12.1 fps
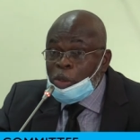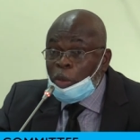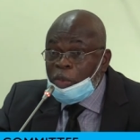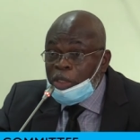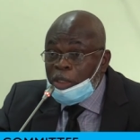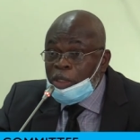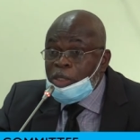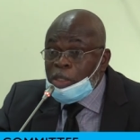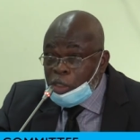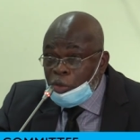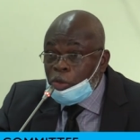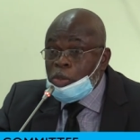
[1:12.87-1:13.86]
Committee
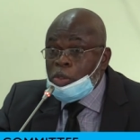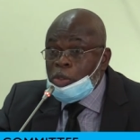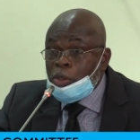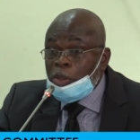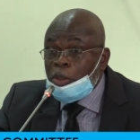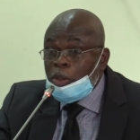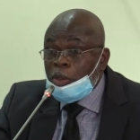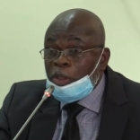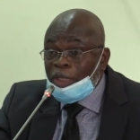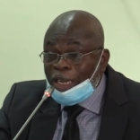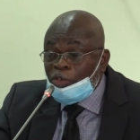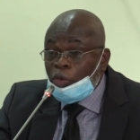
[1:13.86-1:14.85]
serious.
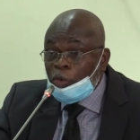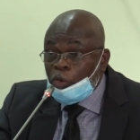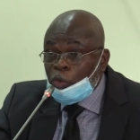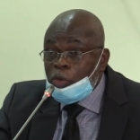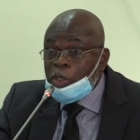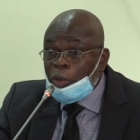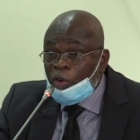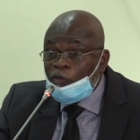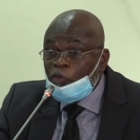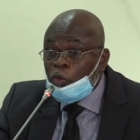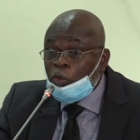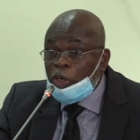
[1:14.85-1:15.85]
That's what we do. Some
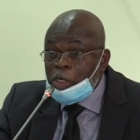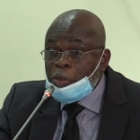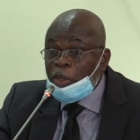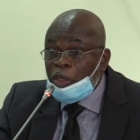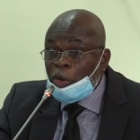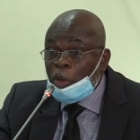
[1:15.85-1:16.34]
of you respect the